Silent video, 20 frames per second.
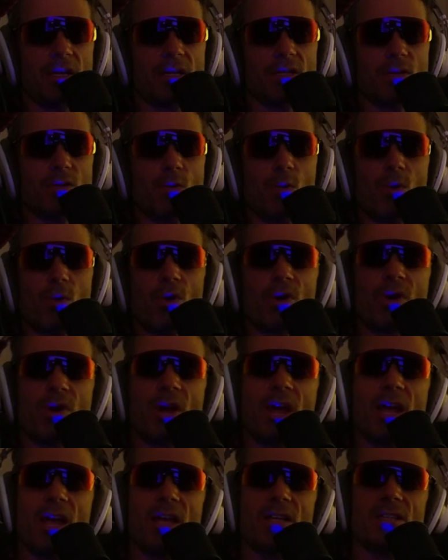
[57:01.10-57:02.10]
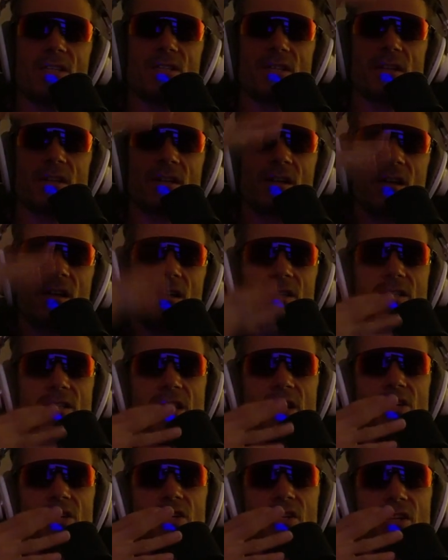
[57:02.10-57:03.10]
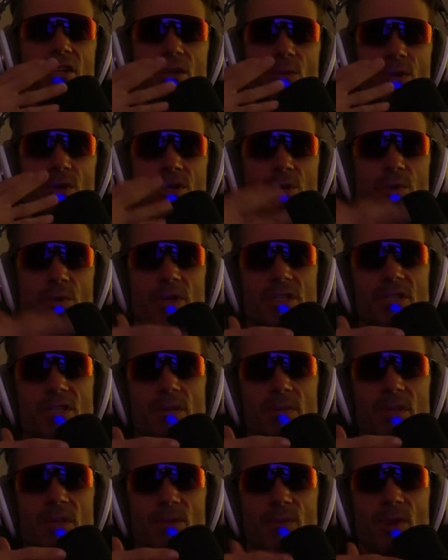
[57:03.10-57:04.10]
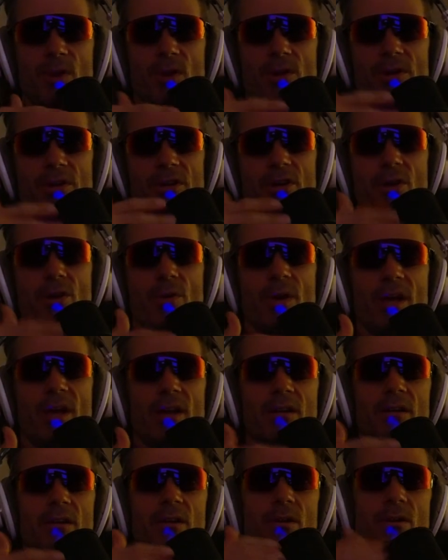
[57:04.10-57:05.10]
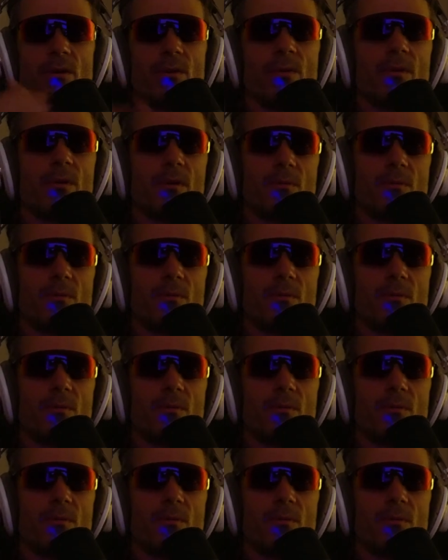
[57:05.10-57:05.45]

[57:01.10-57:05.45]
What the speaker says: order has a connotation that we're doing something we already know how to do.